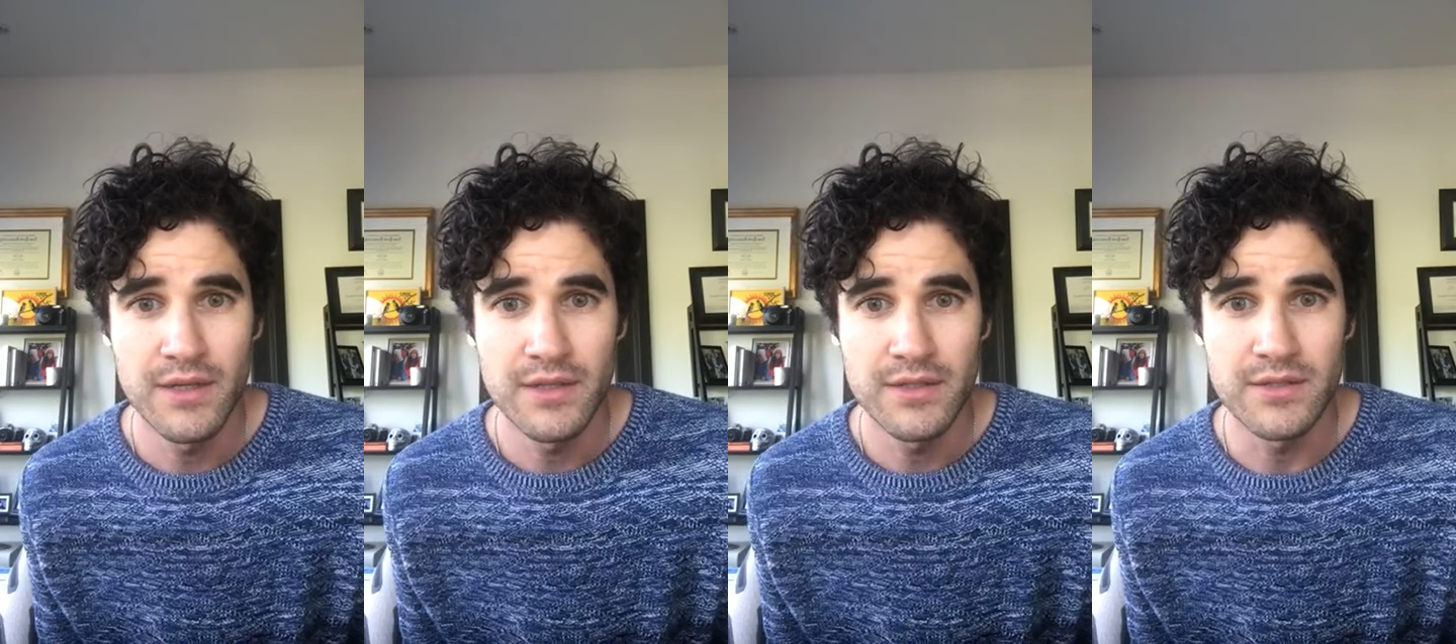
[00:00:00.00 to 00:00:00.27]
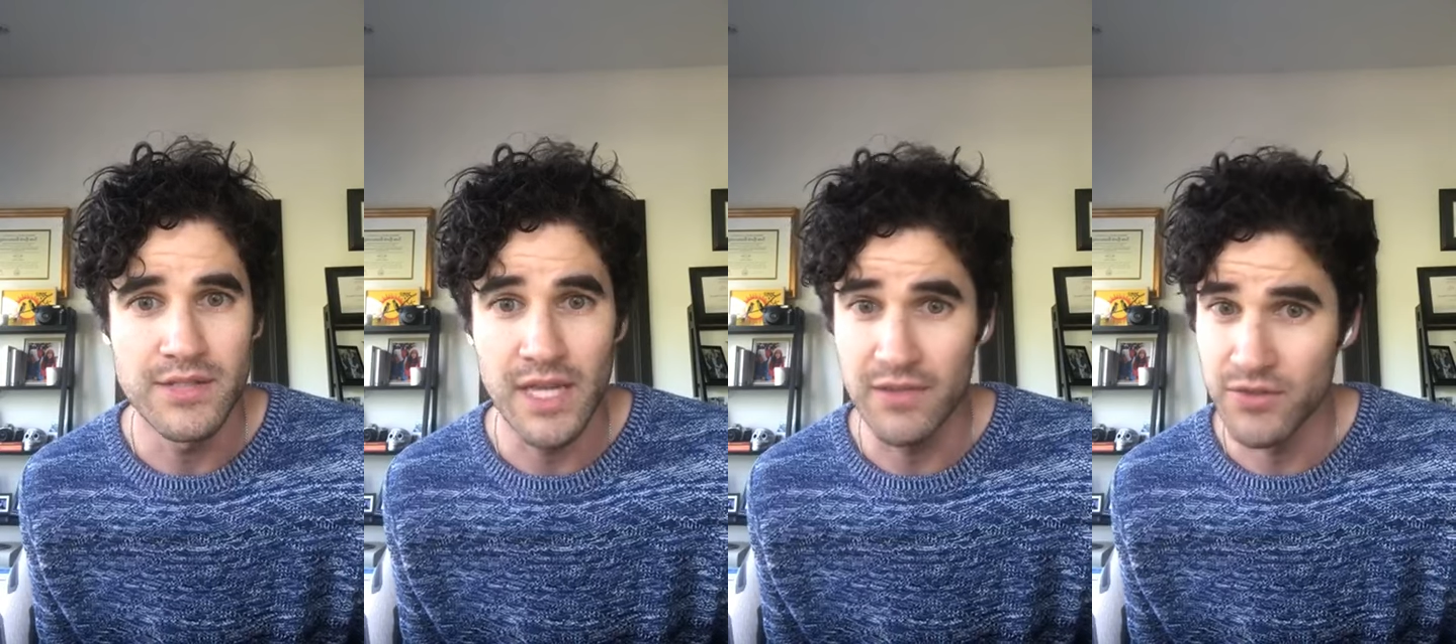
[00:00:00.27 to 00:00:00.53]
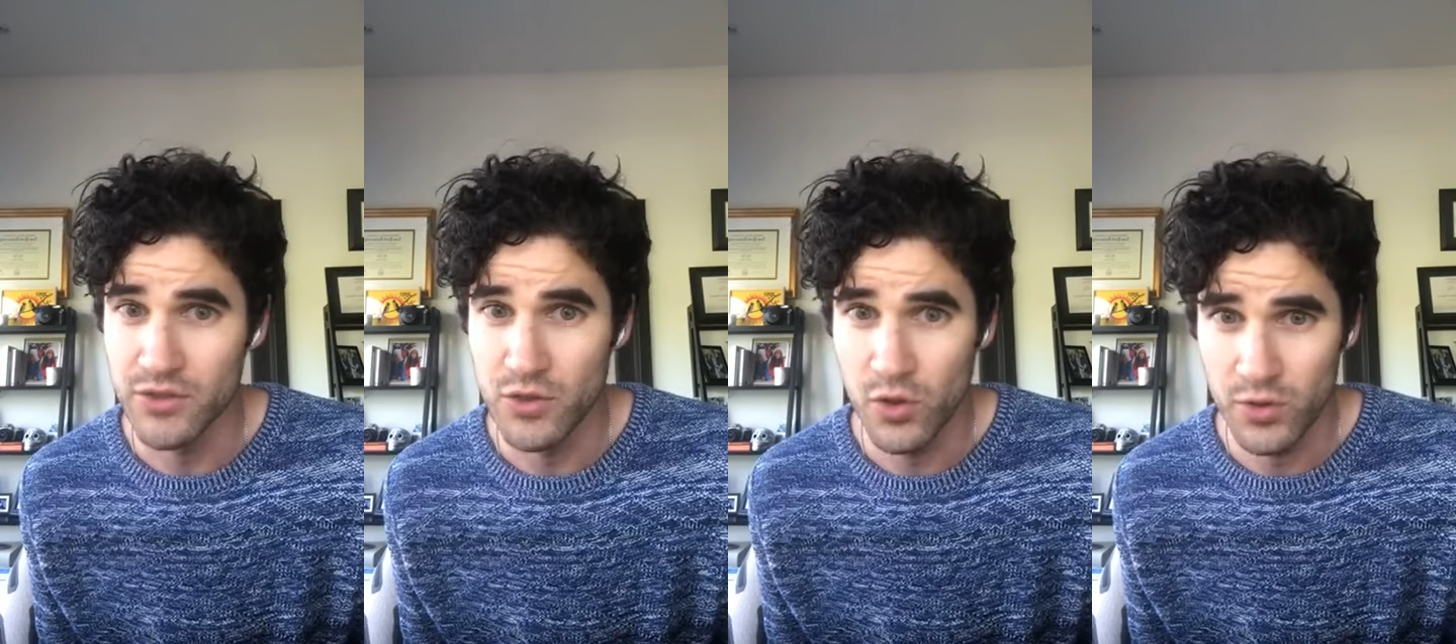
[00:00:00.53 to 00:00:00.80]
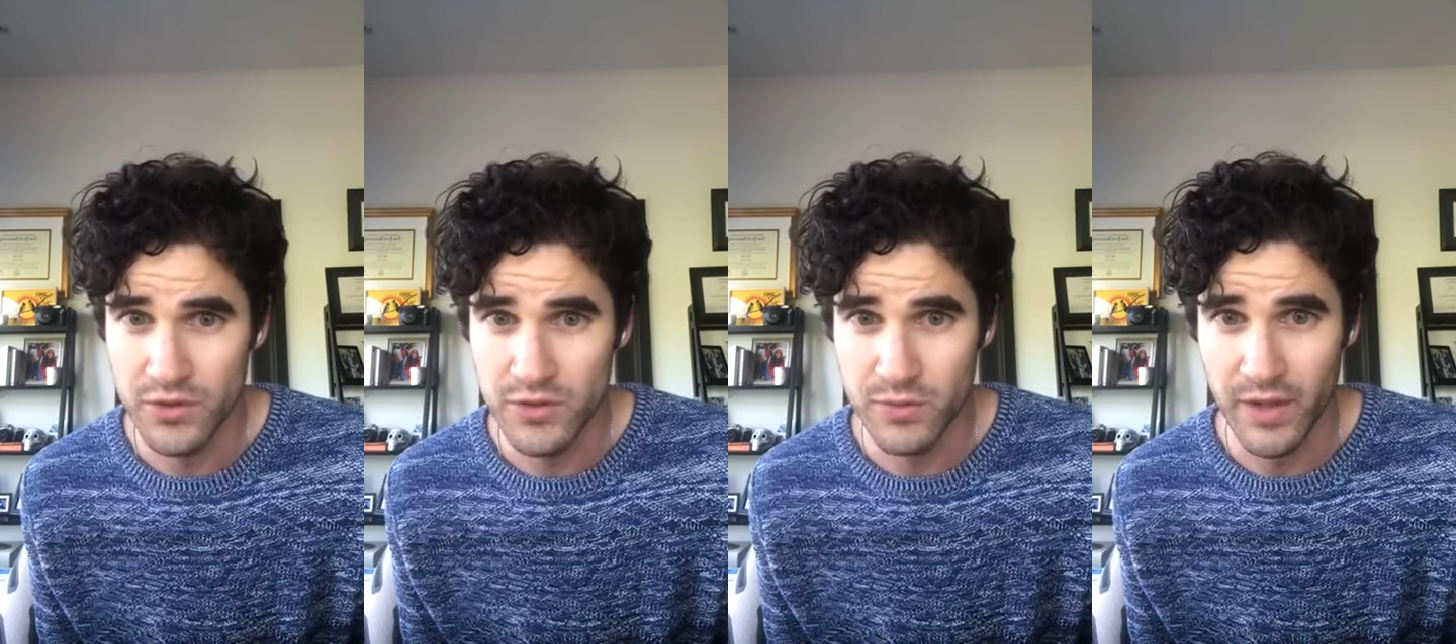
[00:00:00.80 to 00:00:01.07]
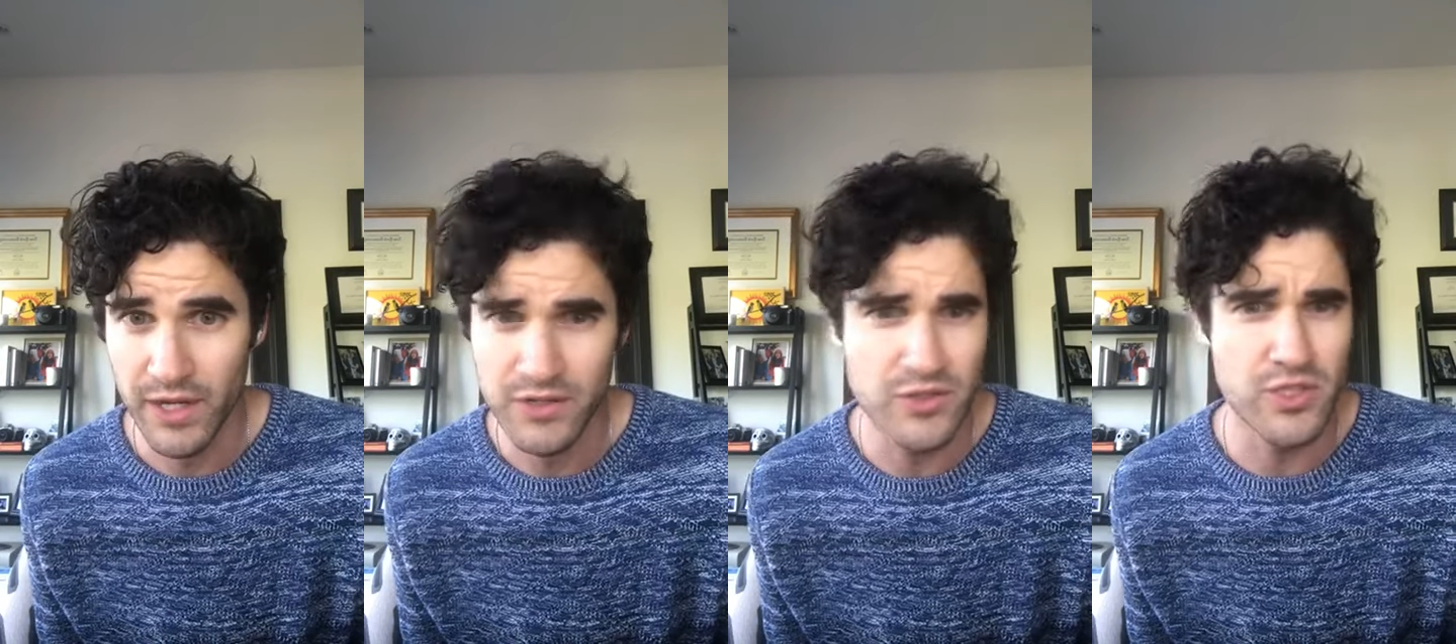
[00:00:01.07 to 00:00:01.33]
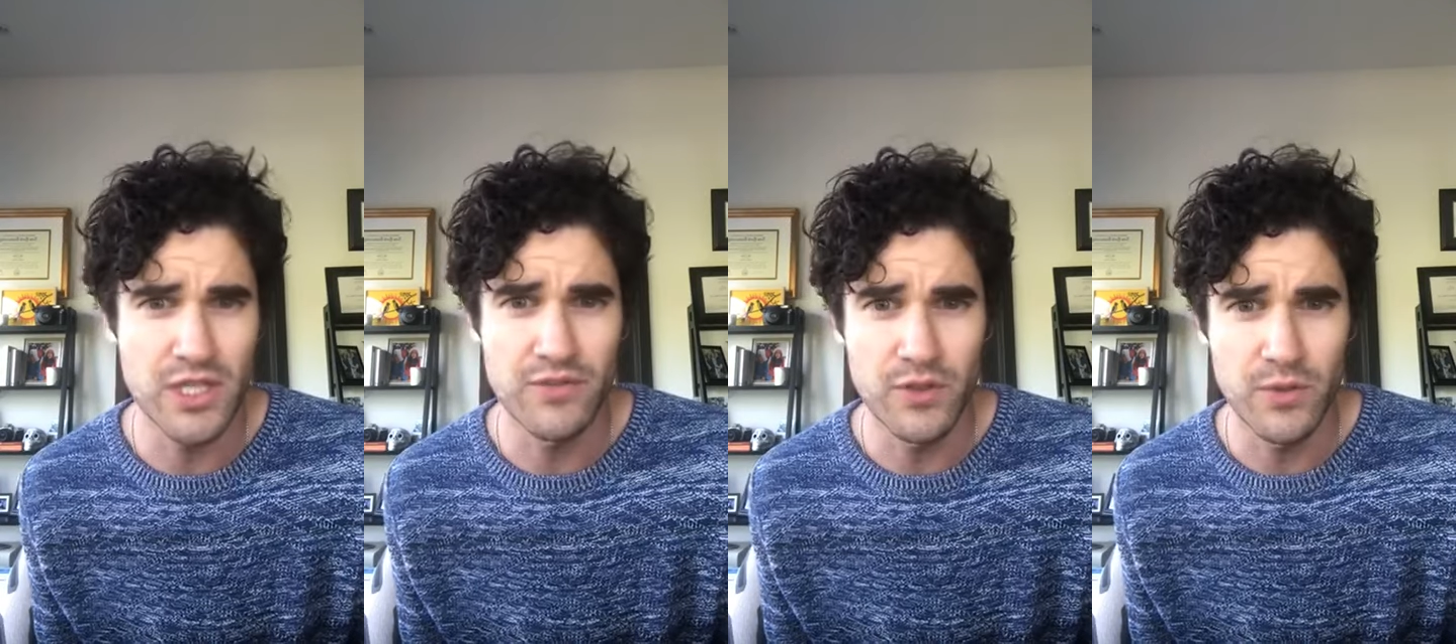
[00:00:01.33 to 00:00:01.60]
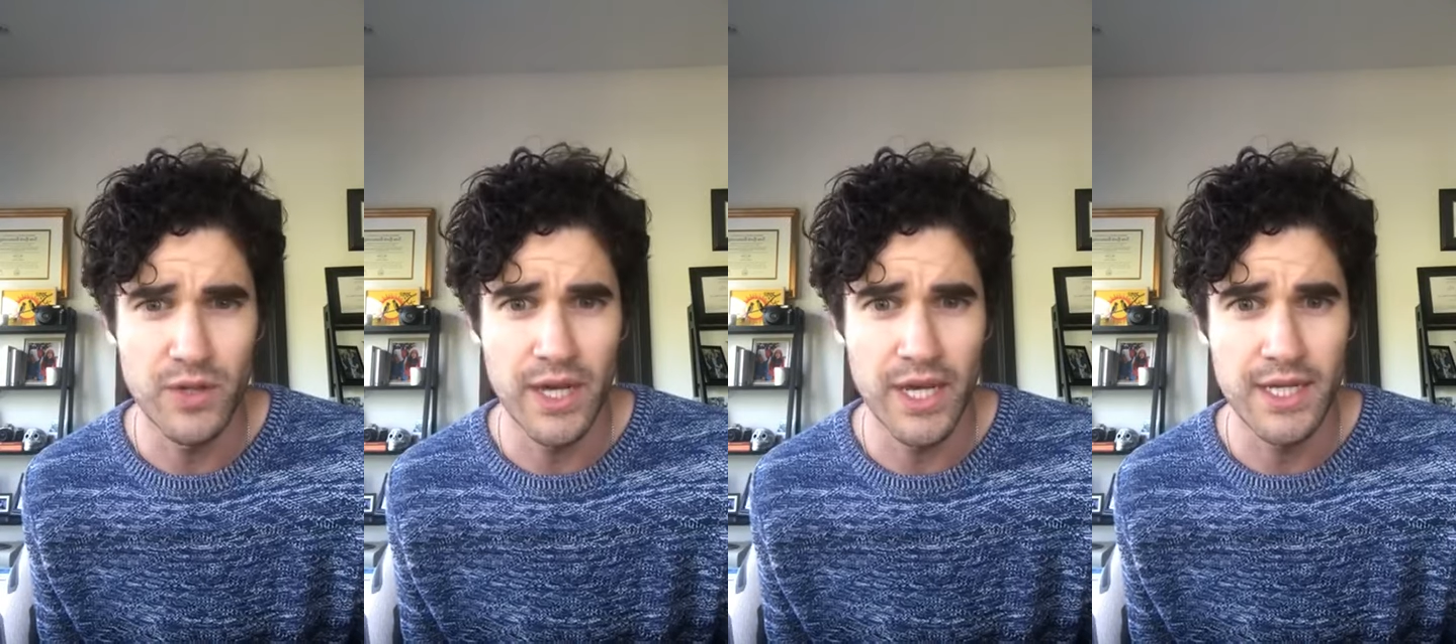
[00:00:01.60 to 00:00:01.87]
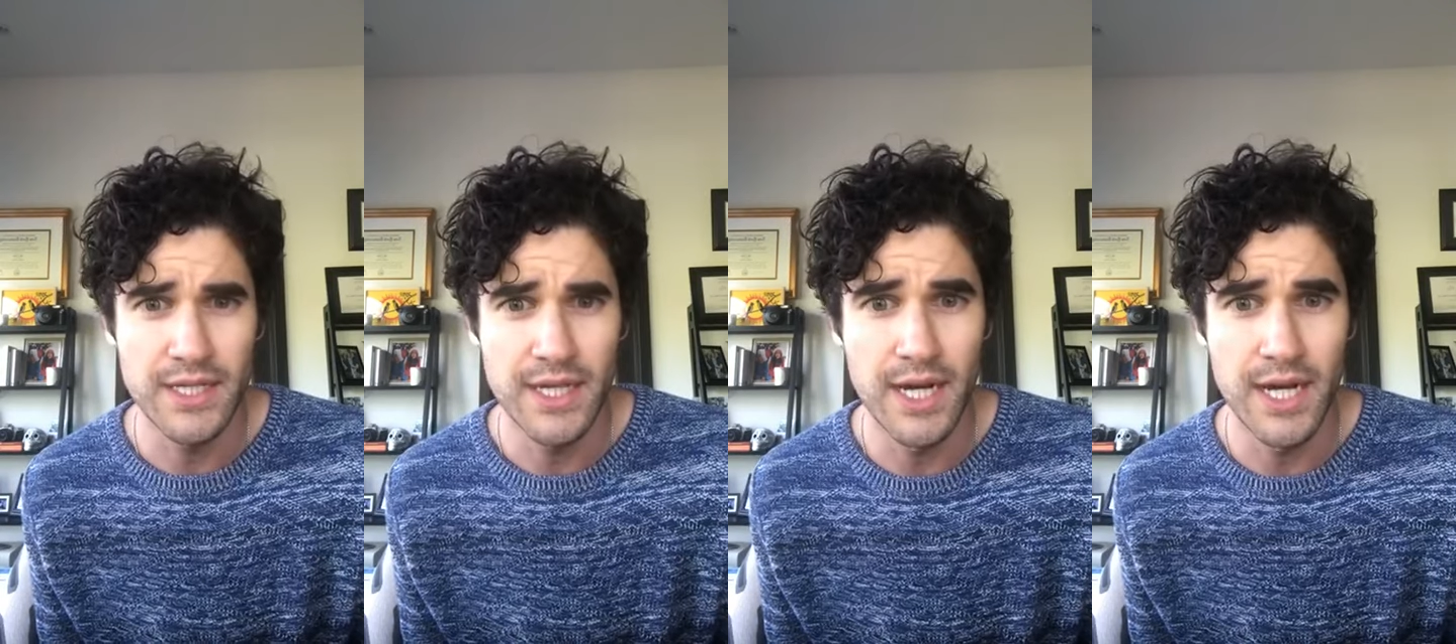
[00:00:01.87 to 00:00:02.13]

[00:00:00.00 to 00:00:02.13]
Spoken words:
David Corenswet. I'll just give it away.